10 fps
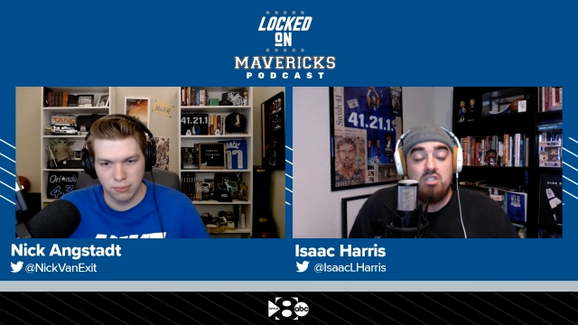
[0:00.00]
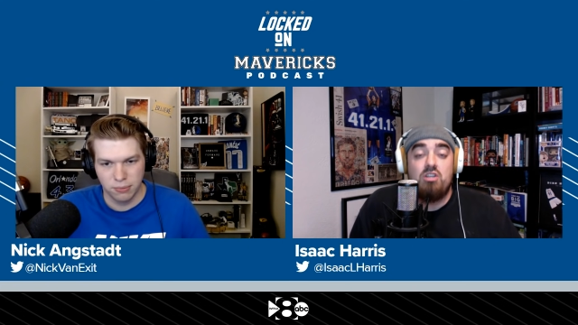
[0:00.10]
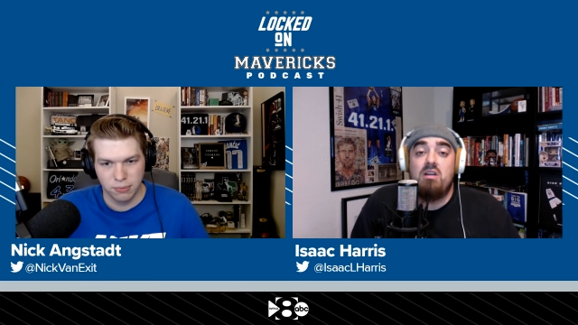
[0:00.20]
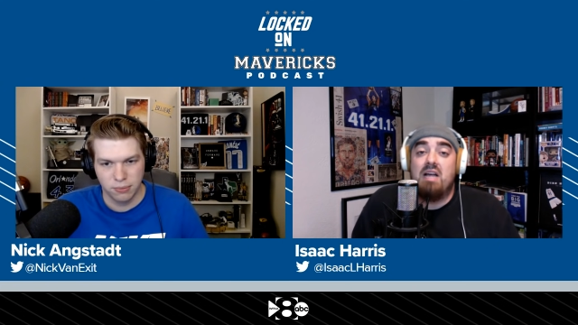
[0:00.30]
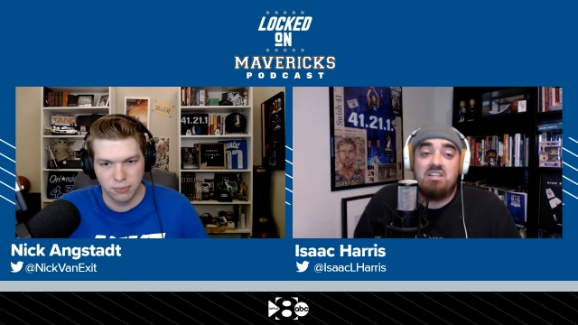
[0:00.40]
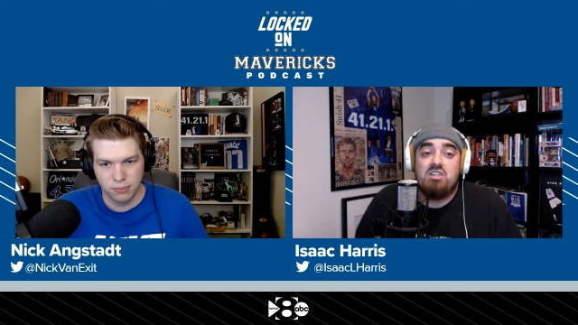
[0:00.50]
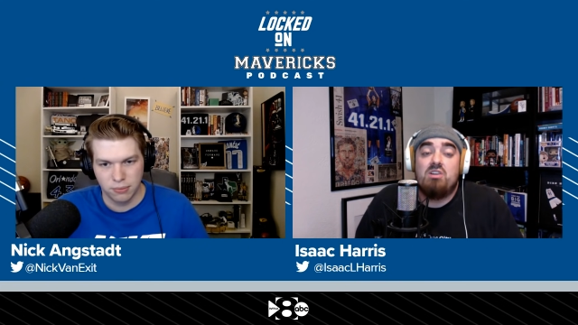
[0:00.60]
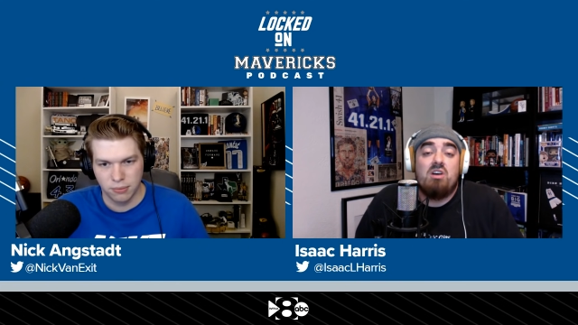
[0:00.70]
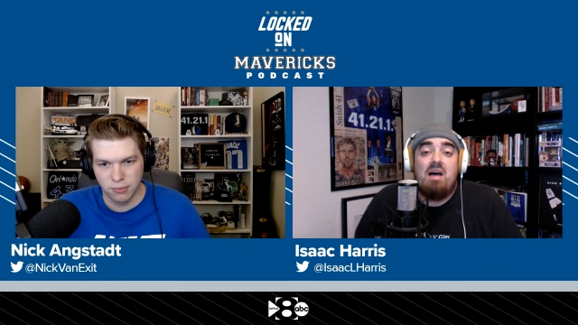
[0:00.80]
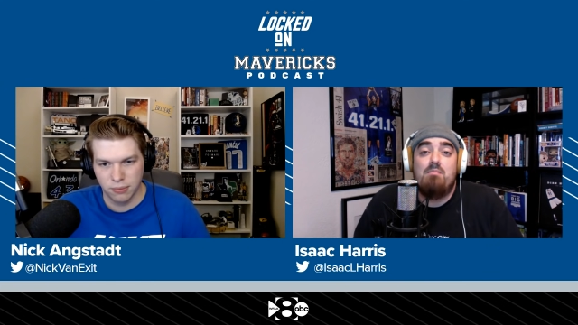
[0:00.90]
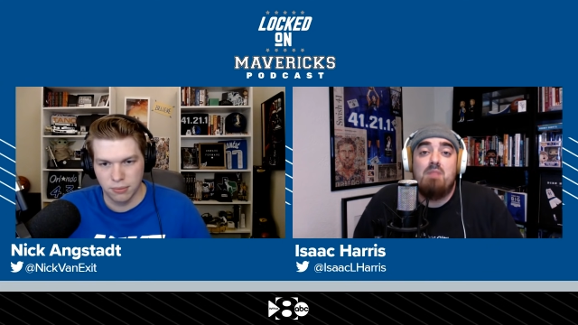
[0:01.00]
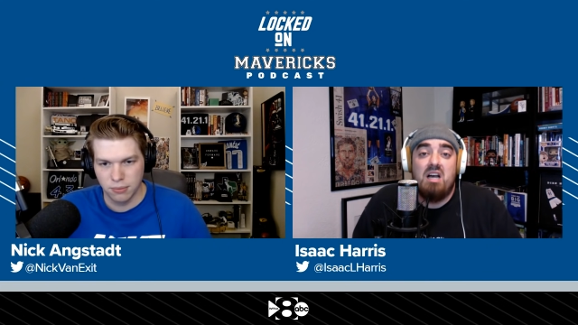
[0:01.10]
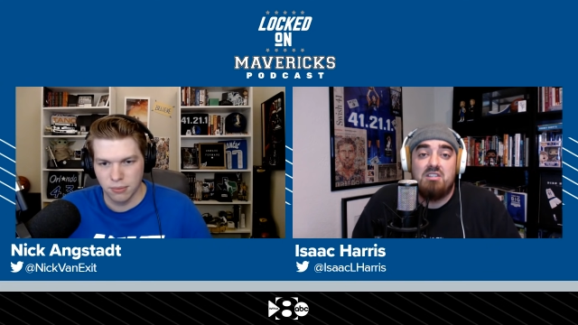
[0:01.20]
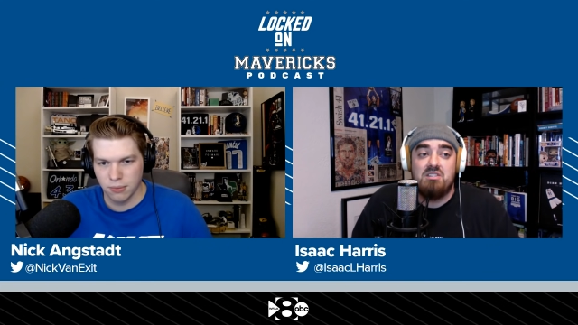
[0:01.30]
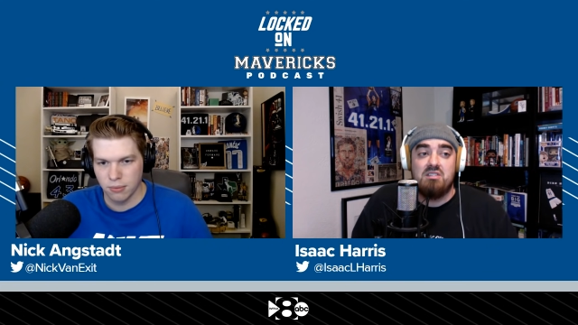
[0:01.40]
Speaker 1: True, I just don't know how
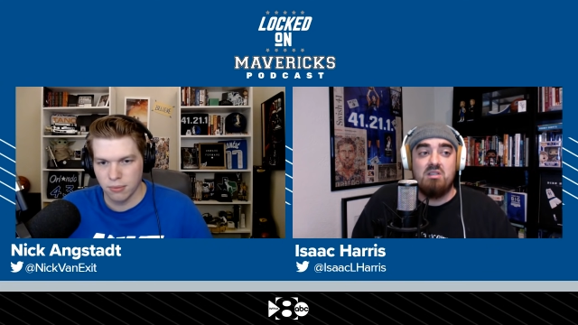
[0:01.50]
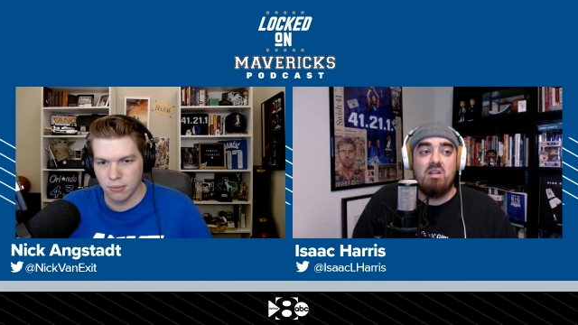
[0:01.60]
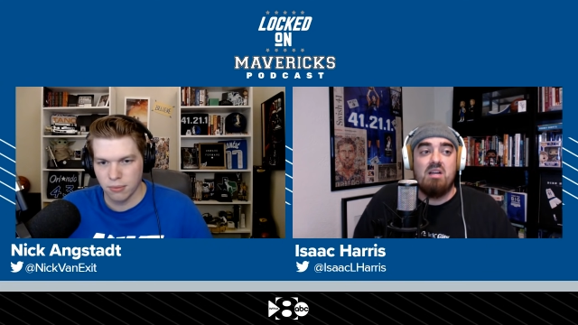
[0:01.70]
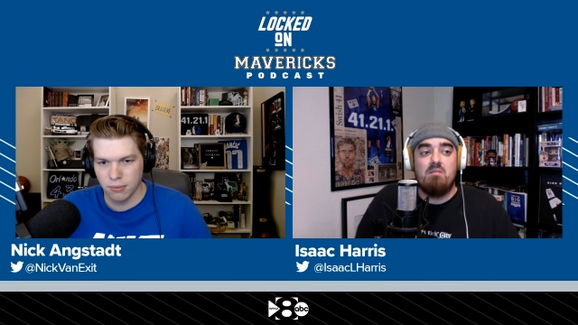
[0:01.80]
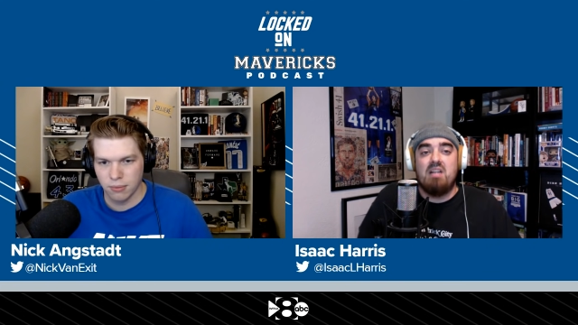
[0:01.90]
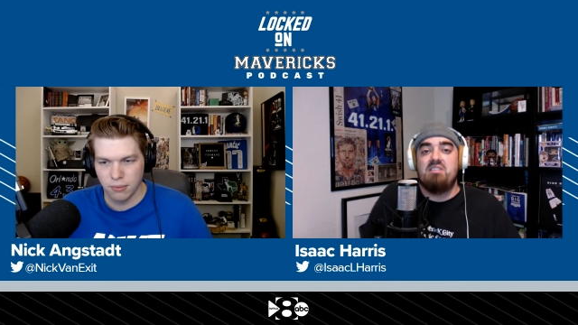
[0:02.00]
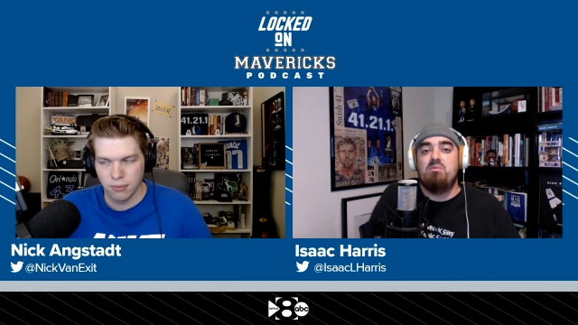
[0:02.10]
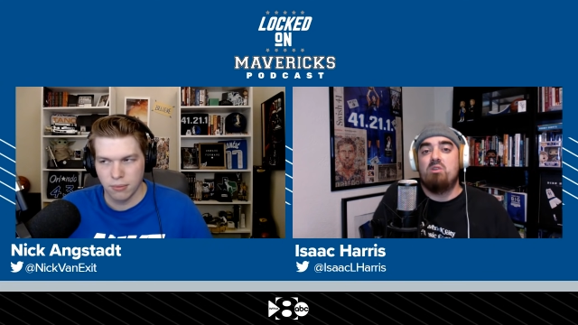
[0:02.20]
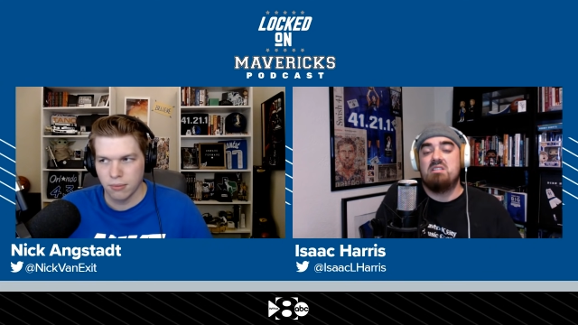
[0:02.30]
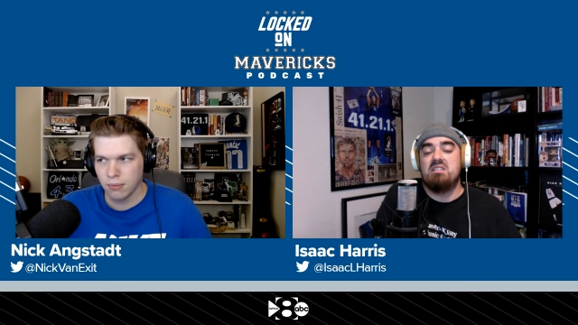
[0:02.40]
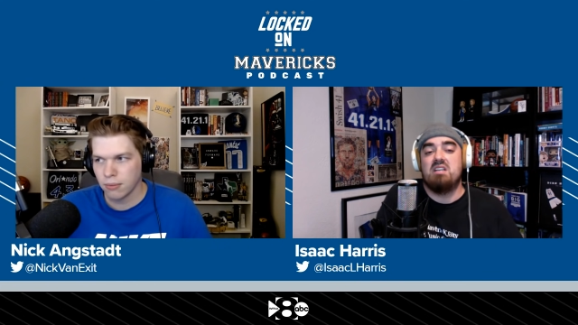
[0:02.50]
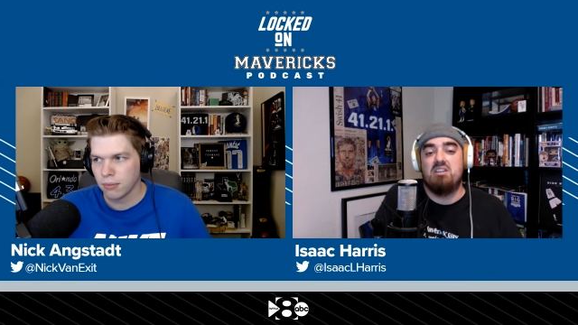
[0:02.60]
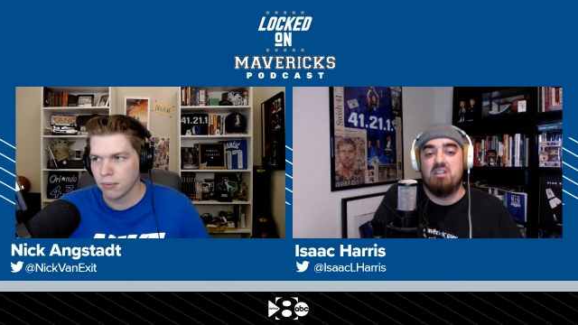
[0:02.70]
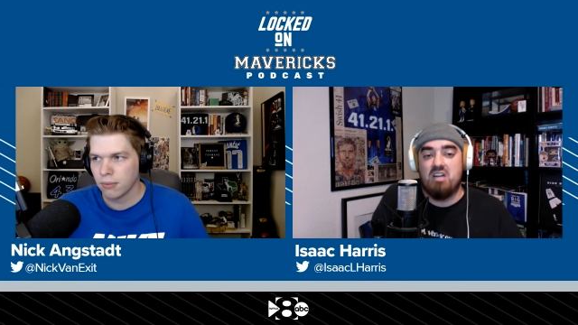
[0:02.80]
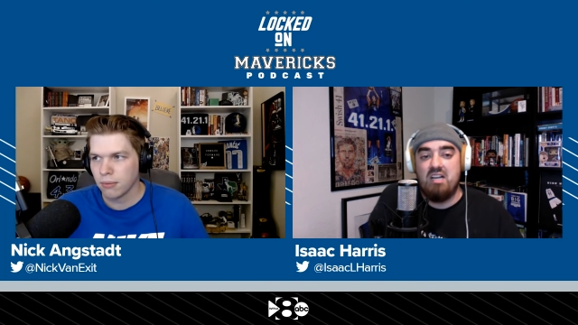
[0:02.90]
much. So like Monte Morris is
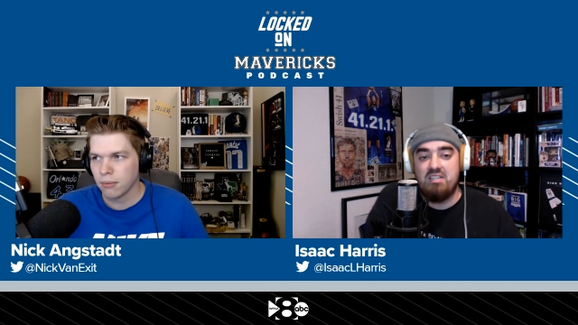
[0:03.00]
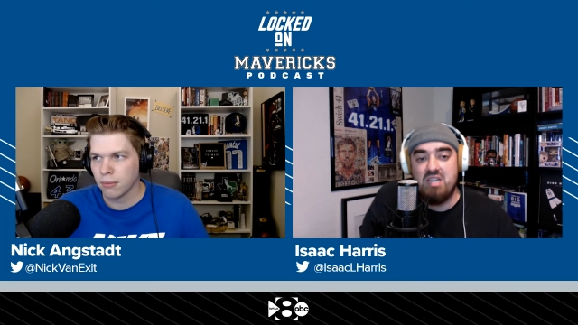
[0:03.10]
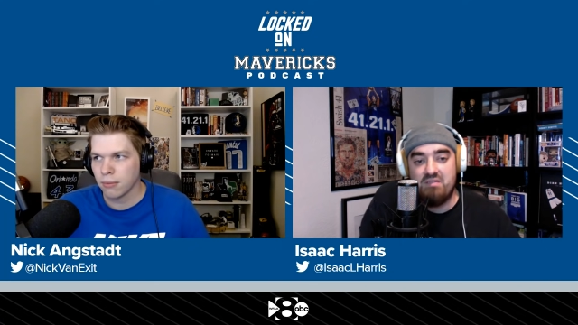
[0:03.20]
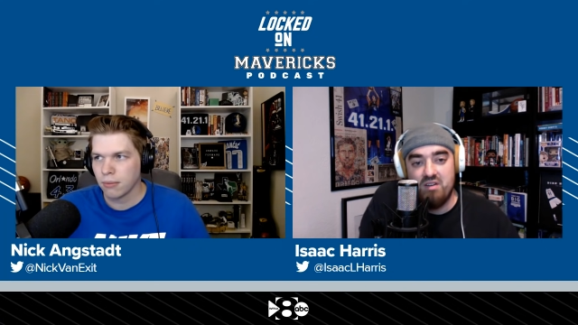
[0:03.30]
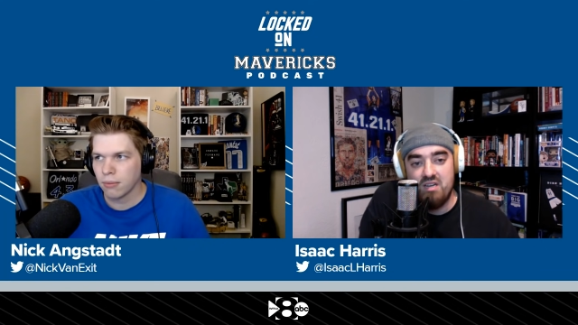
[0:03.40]
under contract for